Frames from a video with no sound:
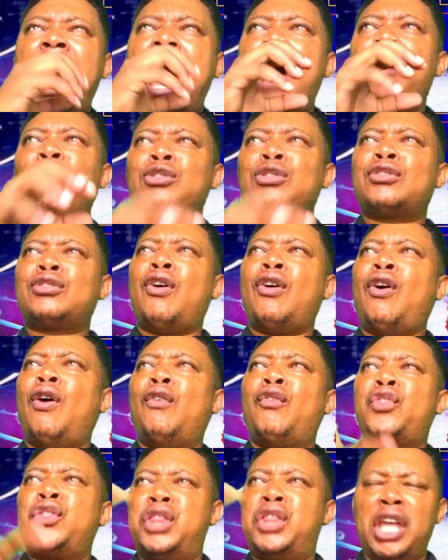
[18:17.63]
Out
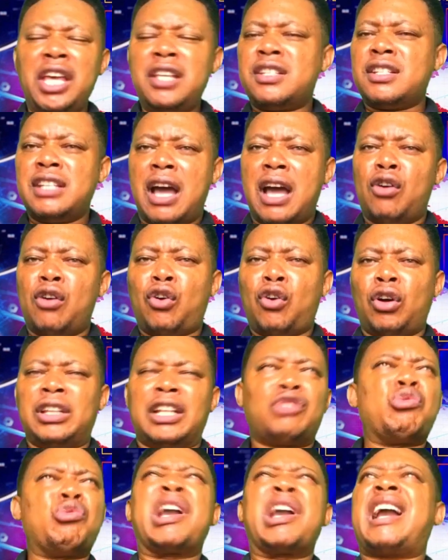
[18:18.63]
of this now God
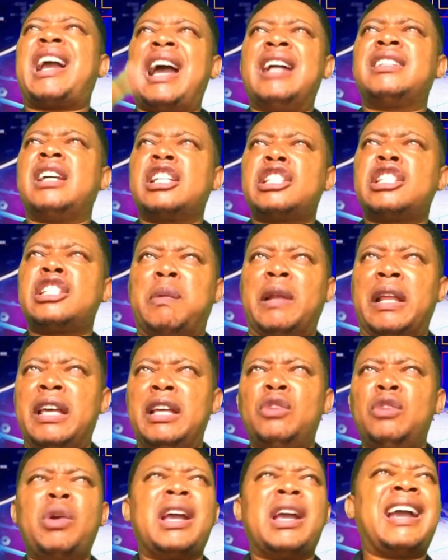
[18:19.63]
that we can't
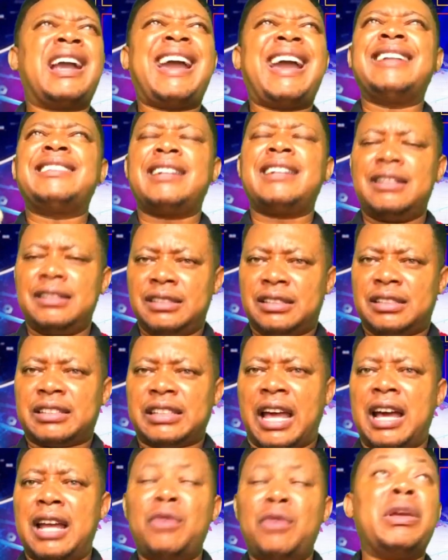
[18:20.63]
explain, we can't
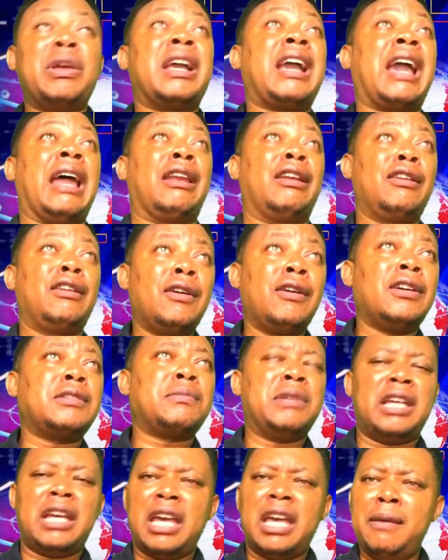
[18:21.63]
understand, we
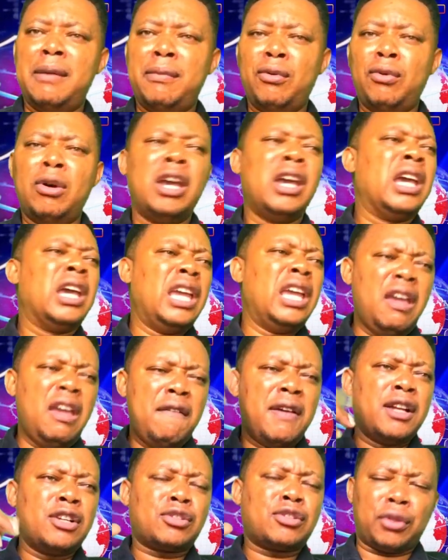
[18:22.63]
cannot be able
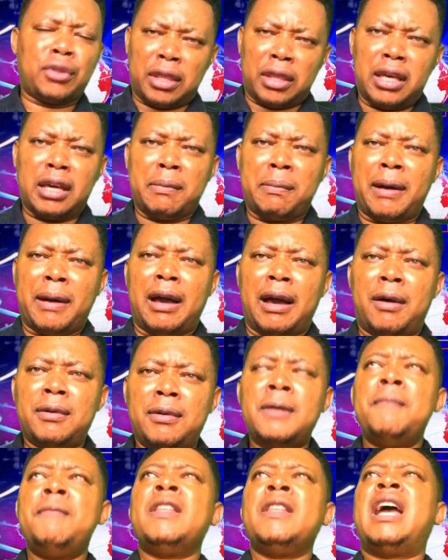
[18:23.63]
even to think
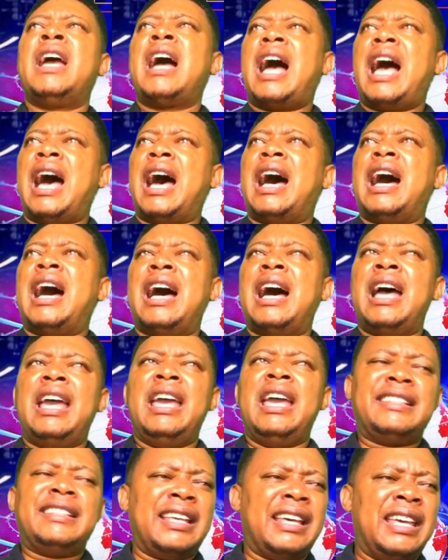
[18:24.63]
about,
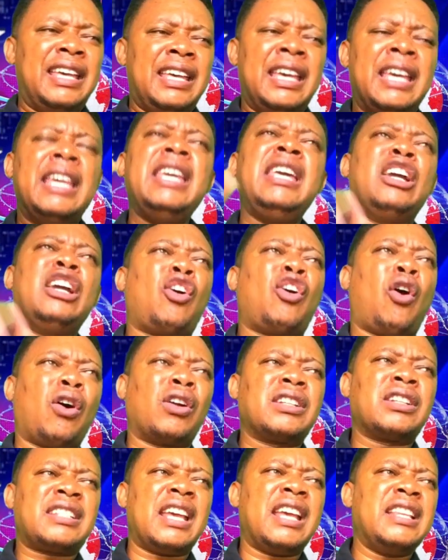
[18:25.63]
he
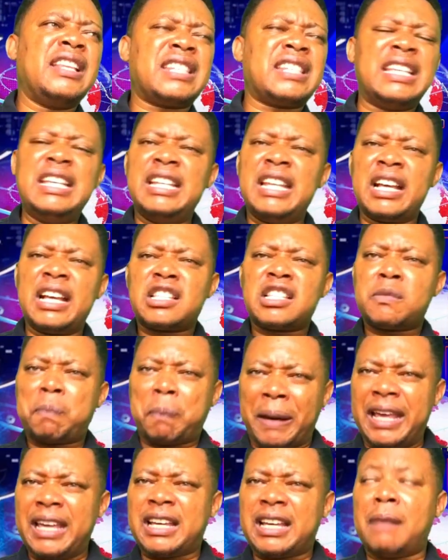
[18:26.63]
contains
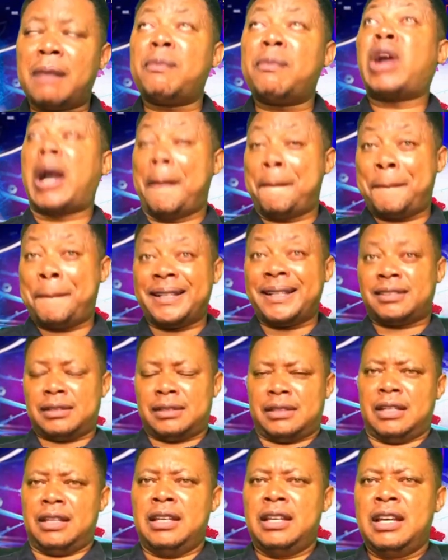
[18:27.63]
inexplicable
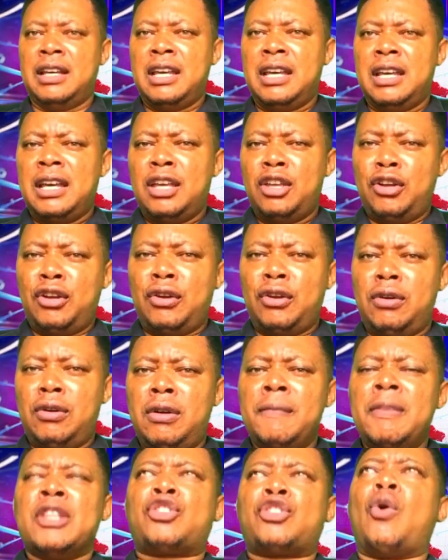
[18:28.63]
capacity, you
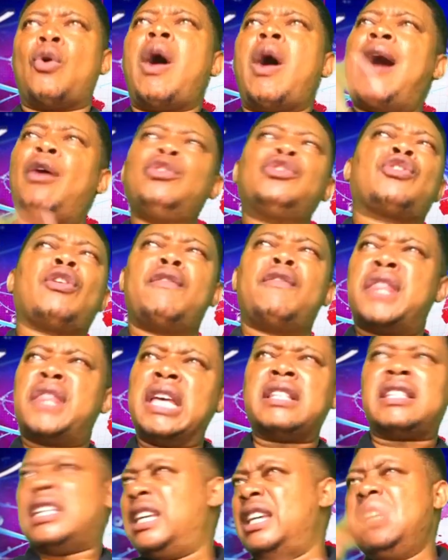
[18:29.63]
know. So out of
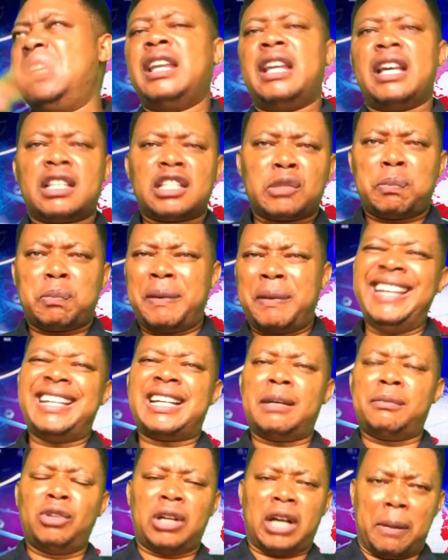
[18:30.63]
this
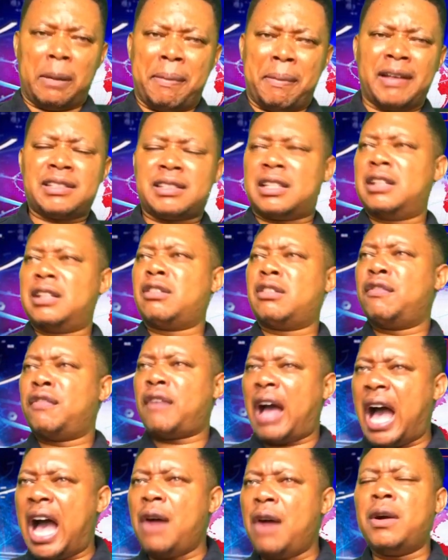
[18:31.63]
inexplicable capacity
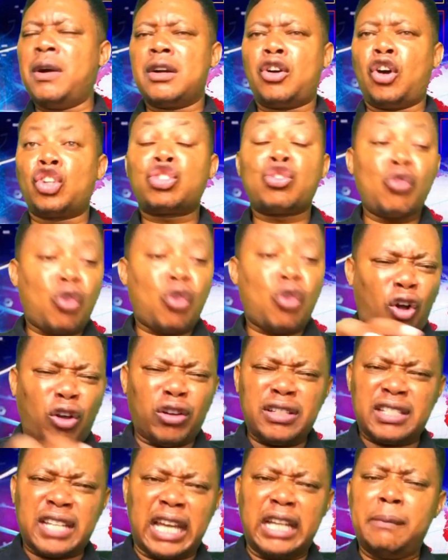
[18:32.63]
of our God to
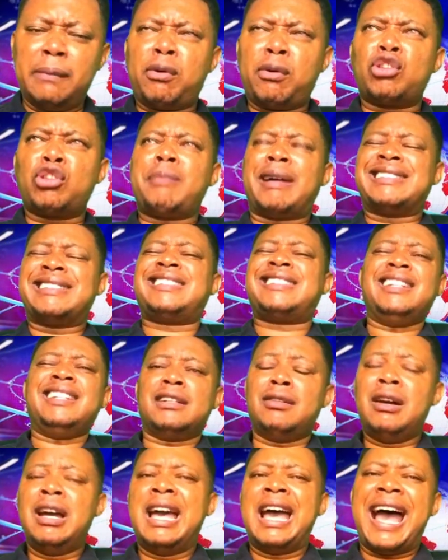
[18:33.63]
contain both
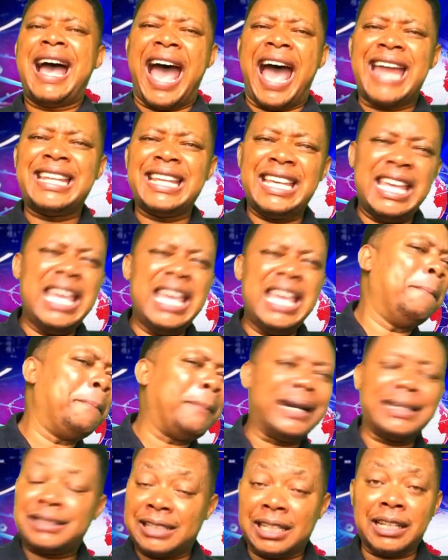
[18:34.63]
material and
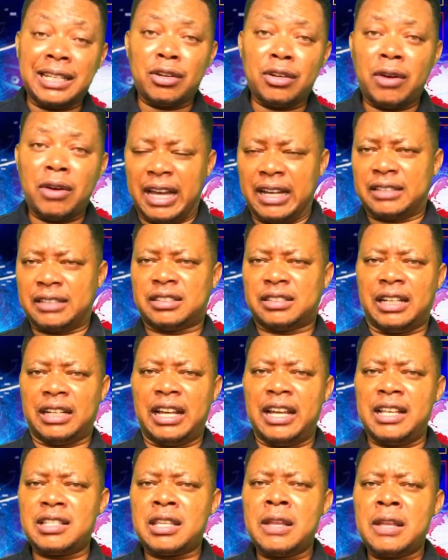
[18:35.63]
immaterial
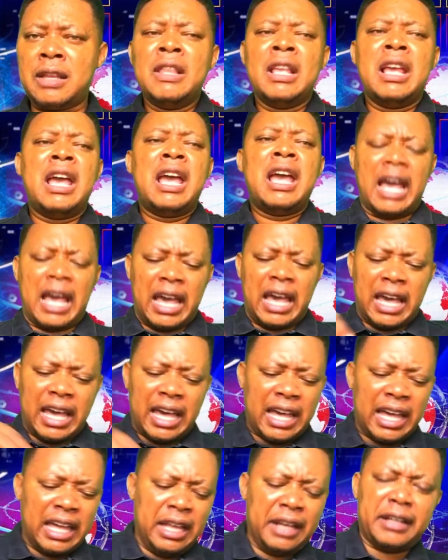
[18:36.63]
excellence,
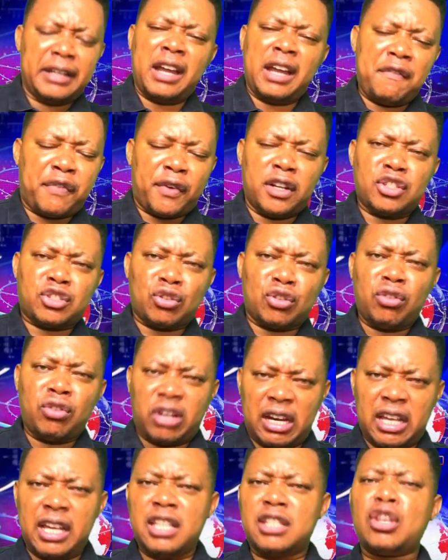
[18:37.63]
in reference to
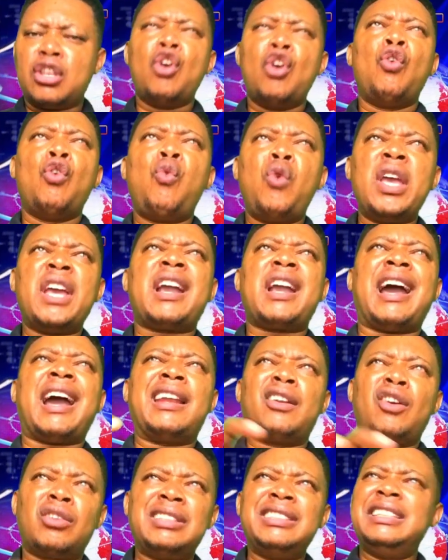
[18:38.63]
grace, we
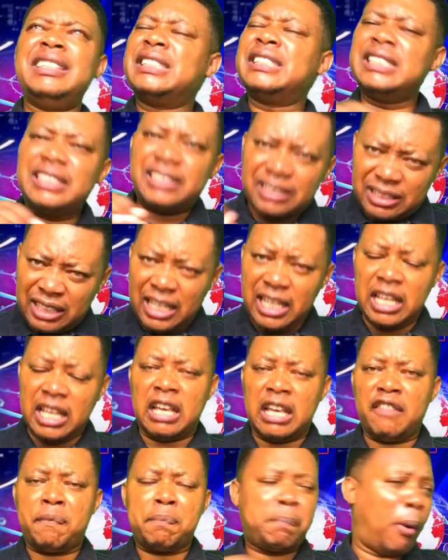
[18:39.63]
can only
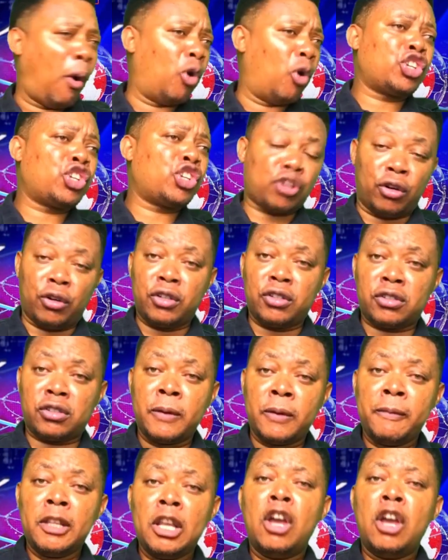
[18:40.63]
receive portions
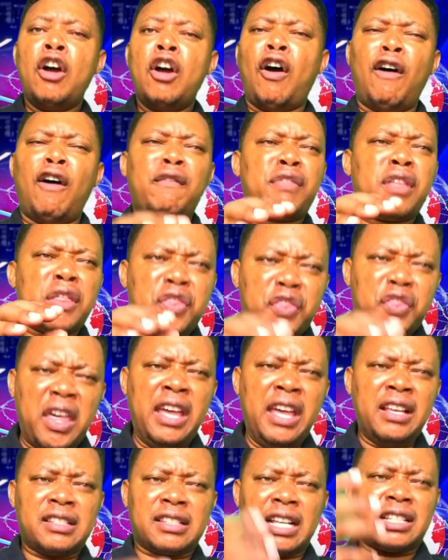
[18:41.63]
of the
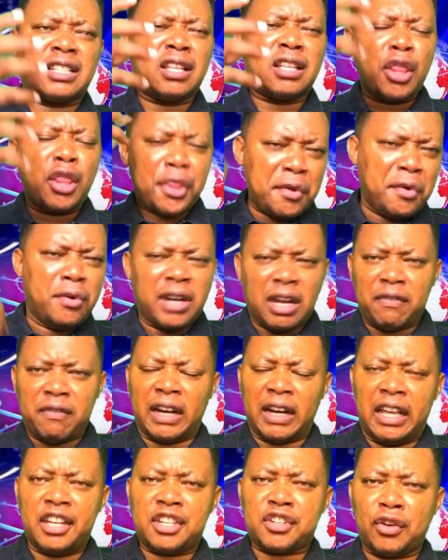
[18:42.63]
things that through
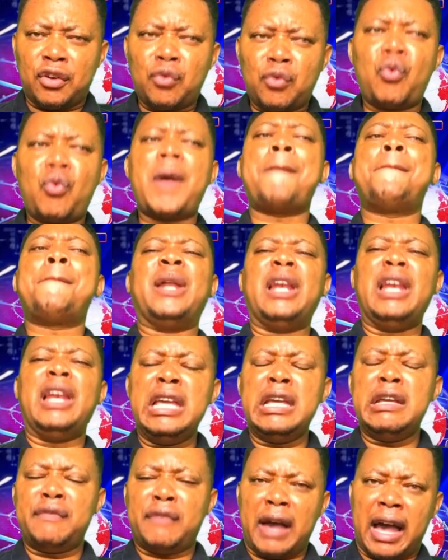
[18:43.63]
revelation we
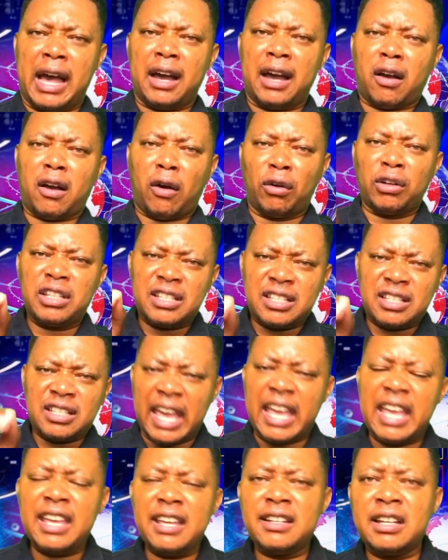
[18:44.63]
believe are
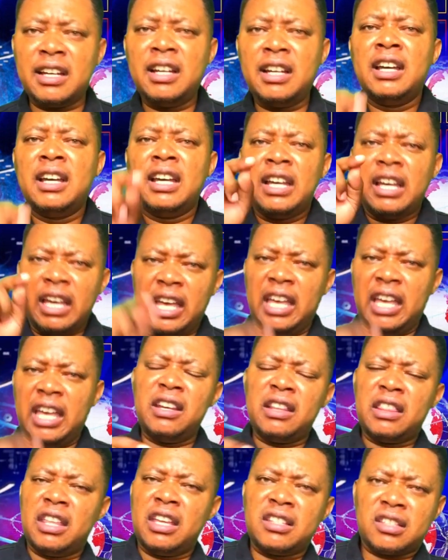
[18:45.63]
contained
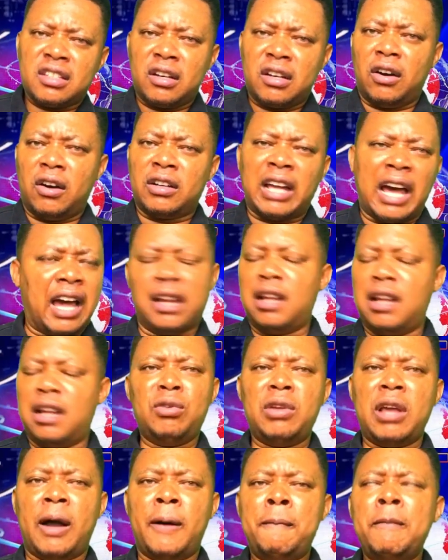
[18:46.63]
in this God.
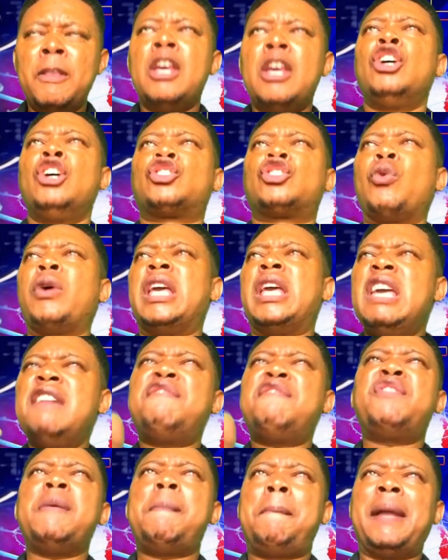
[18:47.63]
Hallelujah. So
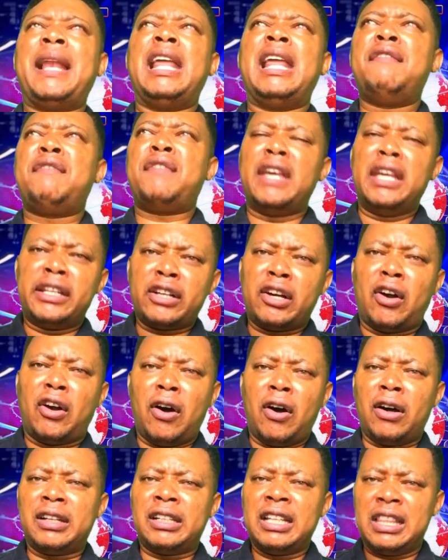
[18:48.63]
if we believe in
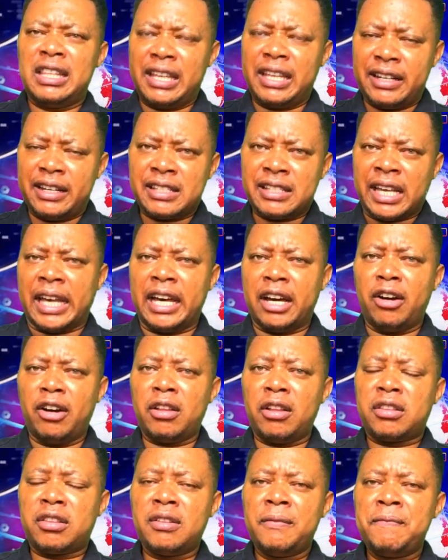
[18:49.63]
God, there is
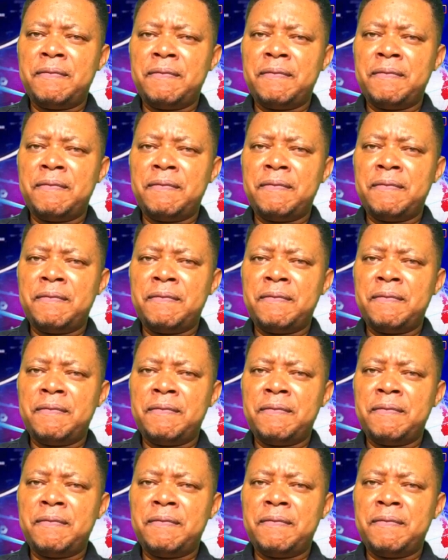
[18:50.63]
health.